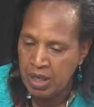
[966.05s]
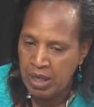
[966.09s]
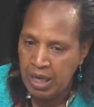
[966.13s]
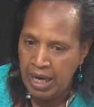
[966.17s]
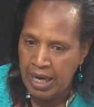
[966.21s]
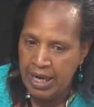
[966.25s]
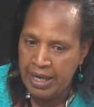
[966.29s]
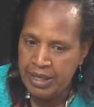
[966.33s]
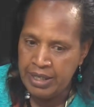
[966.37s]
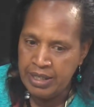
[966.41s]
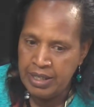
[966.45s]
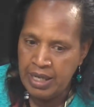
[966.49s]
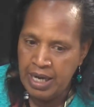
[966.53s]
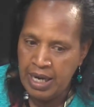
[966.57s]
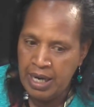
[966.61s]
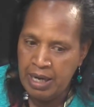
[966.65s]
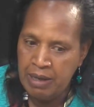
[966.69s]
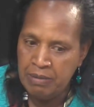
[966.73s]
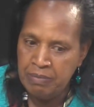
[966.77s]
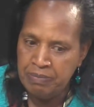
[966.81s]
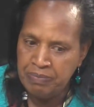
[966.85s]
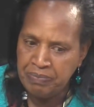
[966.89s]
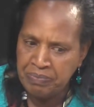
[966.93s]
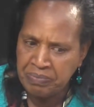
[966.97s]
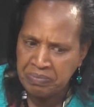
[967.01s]
And
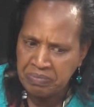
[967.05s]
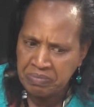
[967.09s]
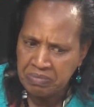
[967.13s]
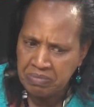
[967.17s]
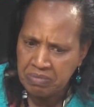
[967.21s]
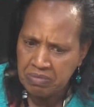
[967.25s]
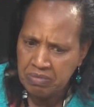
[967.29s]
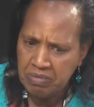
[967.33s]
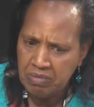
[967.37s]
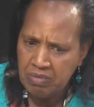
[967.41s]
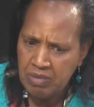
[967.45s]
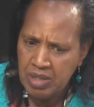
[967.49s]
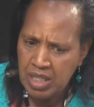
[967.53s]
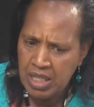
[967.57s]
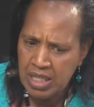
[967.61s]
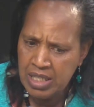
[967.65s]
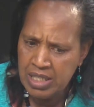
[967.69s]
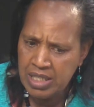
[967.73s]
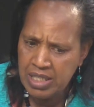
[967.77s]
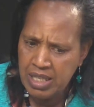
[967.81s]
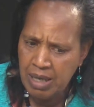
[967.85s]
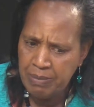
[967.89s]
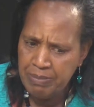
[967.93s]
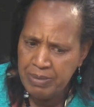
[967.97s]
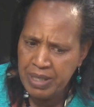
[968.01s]

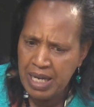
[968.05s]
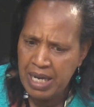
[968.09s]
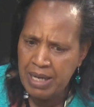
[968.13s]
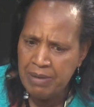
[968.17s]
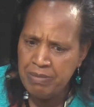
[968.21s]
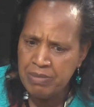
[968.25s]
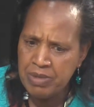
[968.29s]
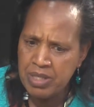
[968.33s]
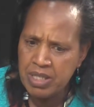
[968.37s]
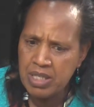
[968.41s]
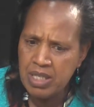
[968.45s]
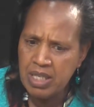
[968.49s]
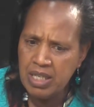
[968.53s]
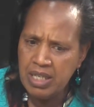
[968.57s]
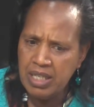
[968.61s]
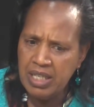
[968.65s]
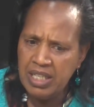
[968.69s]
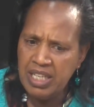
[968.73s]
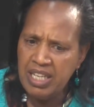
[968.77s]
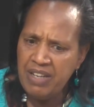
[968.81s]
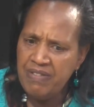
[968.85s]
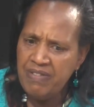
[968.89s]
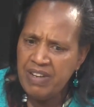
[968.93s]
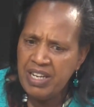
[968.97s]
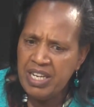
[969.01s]
sometimes,
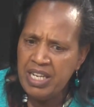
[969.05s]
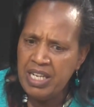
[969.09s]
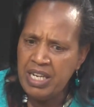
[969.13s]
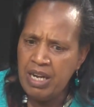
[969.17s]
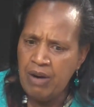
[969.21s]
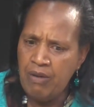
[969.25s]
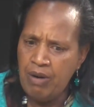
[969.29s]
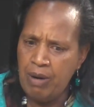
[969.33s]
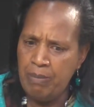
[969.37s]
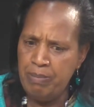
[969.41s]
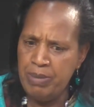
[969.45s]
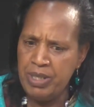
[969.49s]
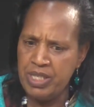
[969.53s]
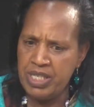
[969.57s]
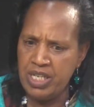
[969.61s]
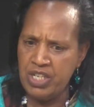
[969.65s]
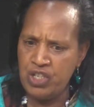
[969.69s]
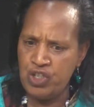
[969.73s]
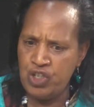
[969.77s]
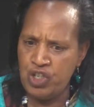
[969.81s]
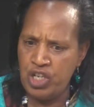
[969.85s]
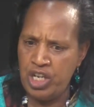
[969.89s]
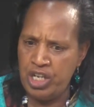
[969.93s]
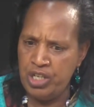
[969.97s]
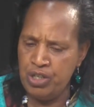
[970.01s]
even in our busy
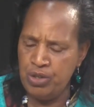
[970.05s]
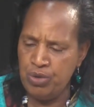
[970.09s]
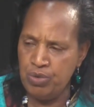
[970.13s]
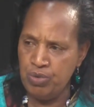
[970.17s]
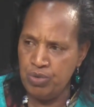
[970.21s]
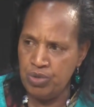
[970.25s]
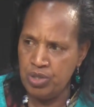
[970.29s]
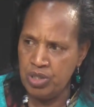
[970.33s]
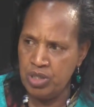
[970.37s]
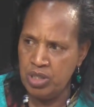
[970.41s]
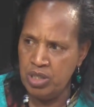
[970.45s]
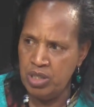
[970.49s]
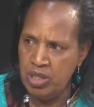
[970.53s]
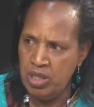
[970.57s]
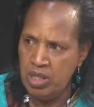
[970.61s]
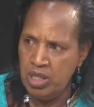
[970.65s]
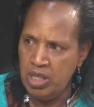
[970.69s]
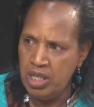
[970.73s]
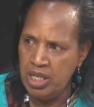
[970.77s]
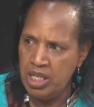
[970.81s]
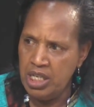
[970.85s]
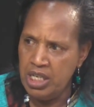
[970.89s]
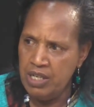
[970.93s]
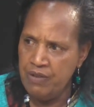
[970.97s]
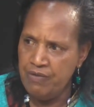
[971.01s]
schedules,
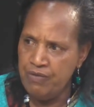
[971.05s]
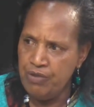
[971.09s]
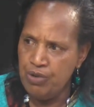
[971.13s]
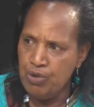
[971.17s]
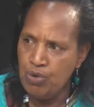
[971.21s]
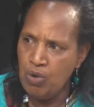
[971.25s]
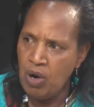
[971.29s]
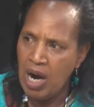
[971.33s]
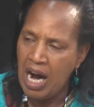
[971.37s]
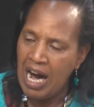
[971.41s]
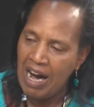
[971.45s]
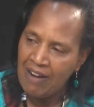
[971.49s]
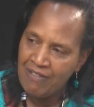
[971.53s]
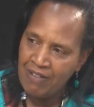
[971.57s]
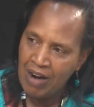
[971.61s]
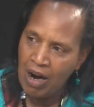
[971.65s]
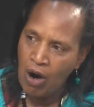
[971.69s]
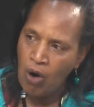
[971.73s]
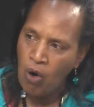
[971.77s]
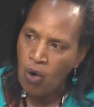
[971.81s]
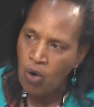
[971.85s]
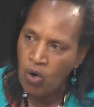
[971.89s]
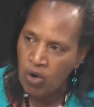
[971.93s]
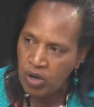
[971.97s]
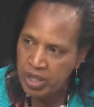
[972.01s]
if you have a
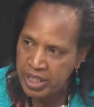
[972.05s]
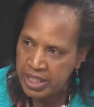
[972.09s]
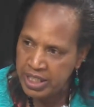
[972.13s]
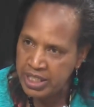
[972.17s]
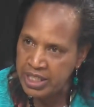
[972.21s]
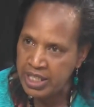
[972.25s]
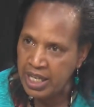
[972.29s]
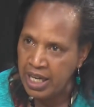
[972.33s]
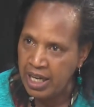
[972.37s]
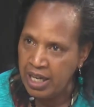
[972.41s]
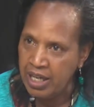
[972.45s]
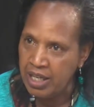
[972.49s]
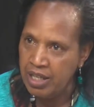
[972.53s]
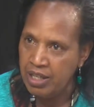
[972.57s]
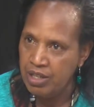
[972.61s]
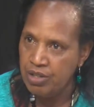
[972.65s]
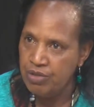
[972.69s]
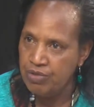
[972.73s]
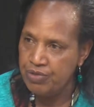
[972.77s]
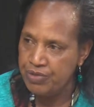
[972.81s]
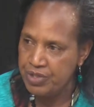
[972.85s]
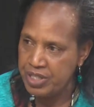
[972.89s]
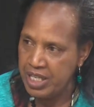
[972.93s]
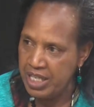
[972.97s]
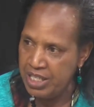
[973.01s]
whole year,
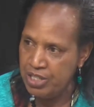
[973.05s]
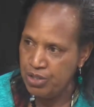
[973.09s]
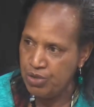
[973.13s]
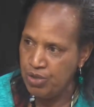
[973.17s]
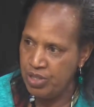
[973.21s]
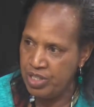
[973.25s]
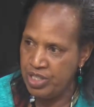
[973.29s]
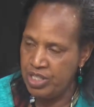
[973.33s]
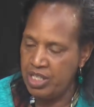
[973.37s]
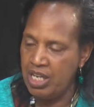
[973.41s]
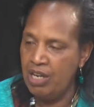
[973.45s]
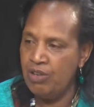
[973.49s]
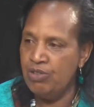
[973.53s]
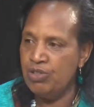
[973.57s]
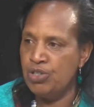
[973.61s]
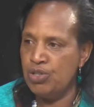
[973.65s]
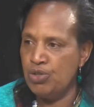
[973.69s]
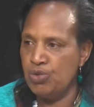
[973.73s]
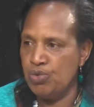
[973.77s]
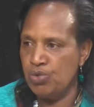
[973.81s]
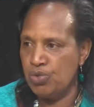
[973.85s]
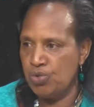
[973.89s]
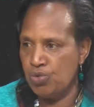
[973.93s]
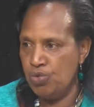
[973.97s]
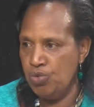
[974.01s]
you've sent your child
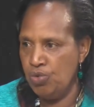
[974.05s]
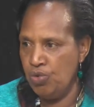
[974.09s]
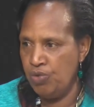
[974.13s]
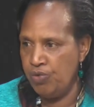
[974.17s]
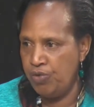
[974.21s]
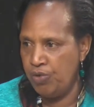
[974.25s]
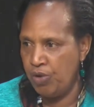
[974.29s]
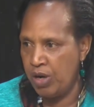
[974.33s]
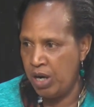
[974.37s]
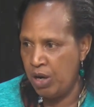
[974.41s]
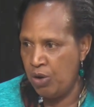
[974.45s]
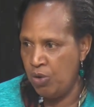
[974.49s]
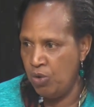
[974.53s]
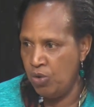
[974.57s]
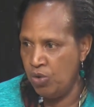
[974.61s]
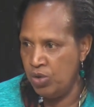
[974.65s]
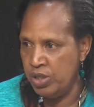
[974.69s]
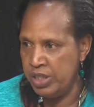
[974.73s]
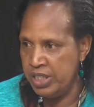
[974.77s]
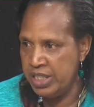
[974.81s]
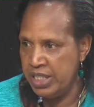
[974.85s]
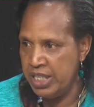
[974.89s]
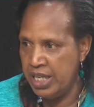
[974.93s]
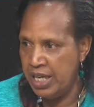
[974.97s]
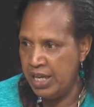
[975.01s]
to school for a whole
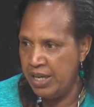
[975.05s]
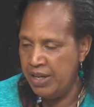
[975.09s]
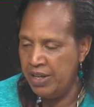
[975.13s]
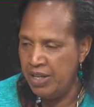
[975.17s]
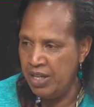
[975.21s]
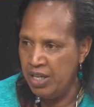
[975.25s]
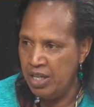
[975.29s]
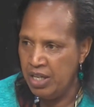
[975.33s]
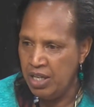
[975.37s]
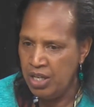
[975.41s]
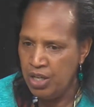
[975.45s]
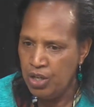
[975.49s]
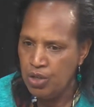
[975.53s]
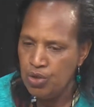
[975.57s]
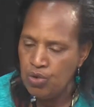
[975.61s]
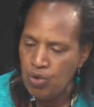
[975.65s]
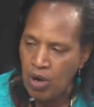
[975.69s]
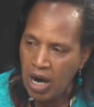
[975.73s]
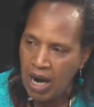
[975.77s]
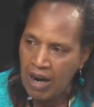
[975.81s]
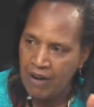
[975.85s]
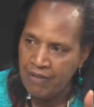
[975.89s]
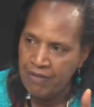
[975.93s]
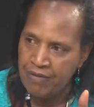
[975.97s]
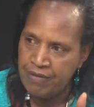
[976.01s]
year, you
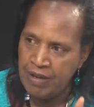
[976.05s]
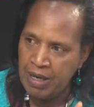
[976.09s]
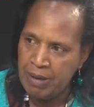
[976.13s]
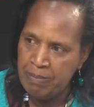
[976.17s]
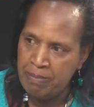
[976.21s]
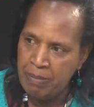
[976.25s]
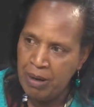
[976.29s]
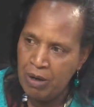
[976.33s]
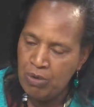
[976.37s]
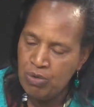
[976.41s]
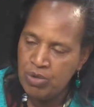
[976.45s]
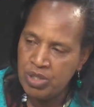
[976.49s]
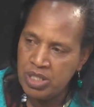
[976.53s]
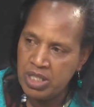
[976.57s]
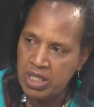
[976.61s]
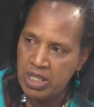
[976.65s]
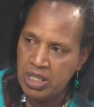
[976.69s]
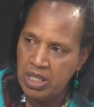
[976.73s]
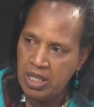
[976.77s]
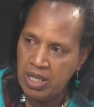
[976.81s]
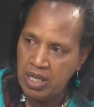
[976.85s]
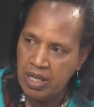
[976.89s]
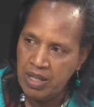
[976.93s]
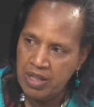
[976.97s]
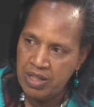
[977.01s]
have about
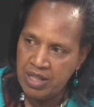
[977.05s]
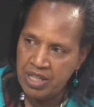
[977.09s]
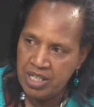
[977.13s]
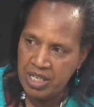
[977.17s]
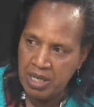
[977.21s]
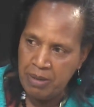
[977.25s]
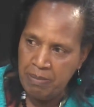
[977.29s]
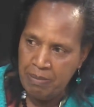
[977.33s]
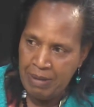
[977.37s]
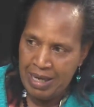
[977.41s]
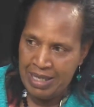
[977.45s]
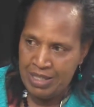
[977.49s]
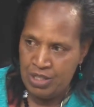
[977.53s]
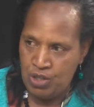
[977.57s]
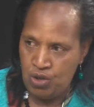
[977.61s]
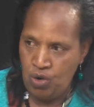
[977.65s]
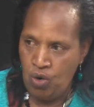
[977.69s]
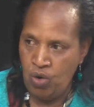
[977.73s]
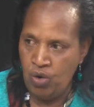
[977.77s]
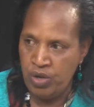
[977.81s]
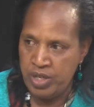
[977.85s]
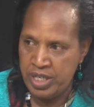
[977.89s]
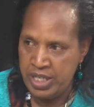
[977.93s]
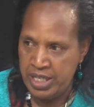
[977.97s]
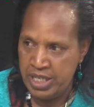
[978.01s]
3 months
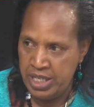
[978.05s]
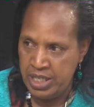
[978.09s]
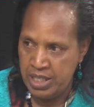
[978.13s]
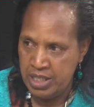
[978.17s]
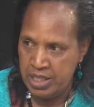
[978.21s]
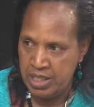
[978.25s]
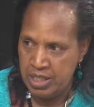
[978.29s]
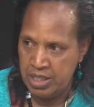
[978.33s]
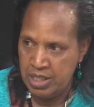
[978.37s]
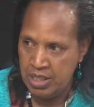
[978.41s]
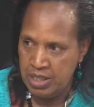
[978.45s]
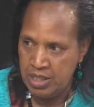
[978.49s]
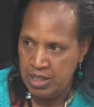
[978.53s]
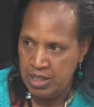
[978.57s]
holidays.